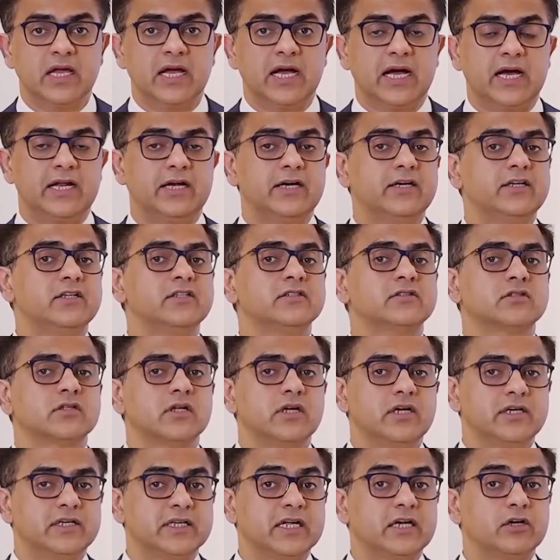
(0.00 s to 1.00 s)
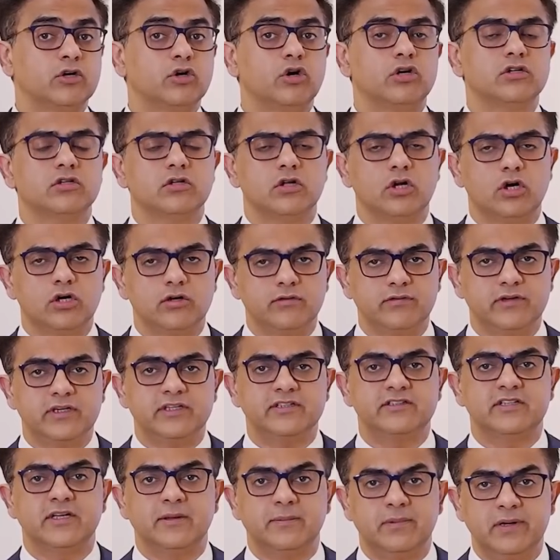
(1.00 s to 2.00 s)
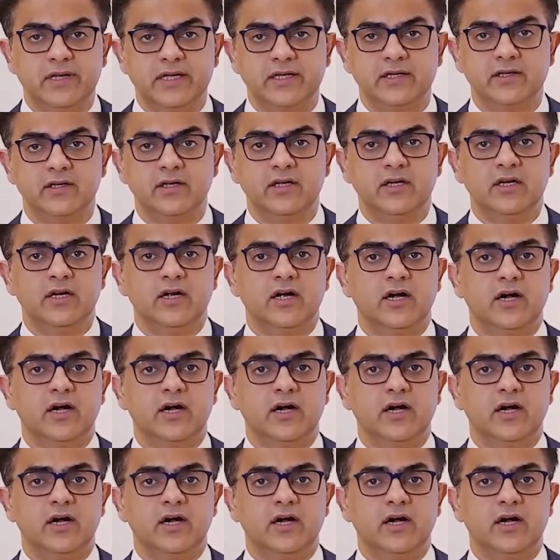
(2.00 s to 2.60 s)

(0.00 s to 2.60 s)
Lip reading: and it can cause a lot of disabling